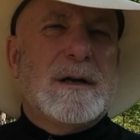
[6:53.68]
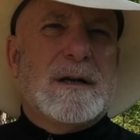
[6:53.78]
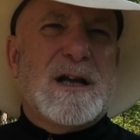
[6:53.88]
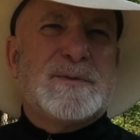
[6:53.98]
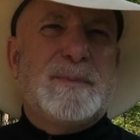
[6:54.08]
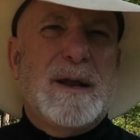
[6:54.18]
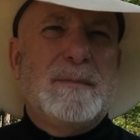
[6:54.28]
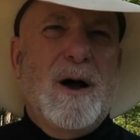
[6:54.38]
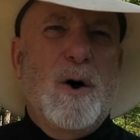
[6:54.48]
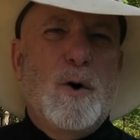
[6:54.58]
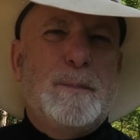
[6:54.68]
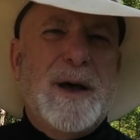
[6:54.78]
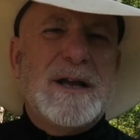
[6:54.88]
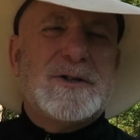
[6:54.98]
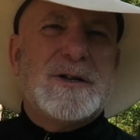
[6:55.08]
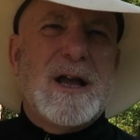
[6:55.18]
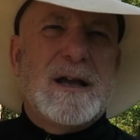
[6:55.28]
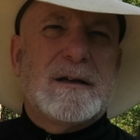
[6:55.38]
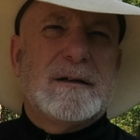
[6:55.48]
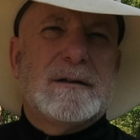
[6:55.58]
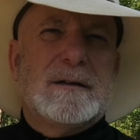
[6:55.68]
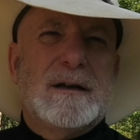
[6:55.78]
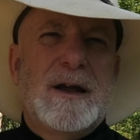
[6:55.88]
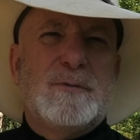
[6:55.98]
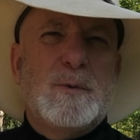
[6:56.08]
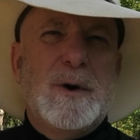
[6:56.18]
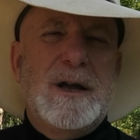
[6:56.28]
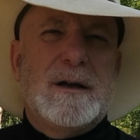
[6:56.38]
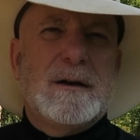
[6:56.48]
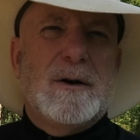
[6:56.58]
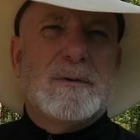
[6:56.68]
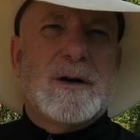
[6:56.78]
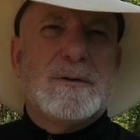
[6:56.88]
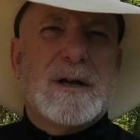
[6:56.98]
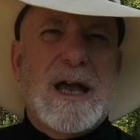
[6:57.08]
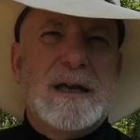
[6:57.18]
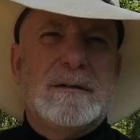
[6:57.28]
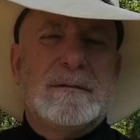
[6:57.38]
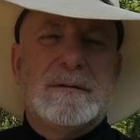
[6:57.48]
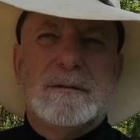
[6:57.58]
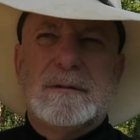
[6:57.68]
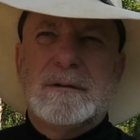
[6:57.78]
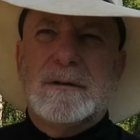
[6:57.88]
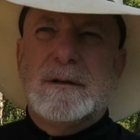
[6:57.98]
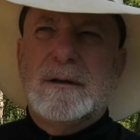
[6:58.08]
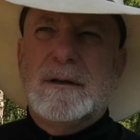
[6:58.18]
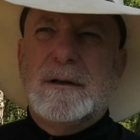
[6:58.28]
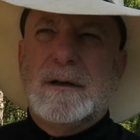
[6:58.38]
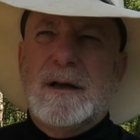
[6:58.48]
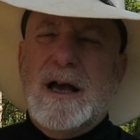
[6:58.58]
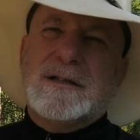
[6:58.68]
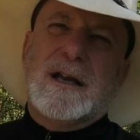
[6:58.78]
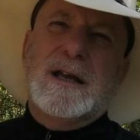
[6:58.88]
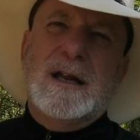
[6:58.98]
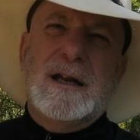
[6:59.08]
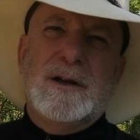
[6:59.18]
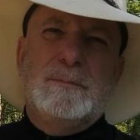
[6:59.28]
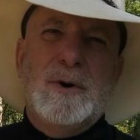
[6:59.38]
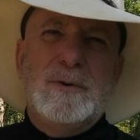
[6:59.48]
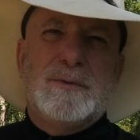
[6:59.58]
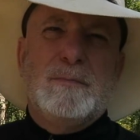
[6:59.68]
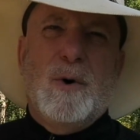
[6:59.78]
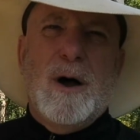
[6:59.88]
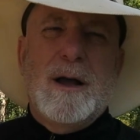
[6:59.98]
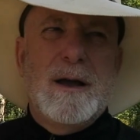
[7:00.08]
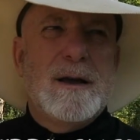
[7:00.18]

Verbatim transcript: and I spend my whole paycheck every week on cocaine. I said, Get in the booth, boy.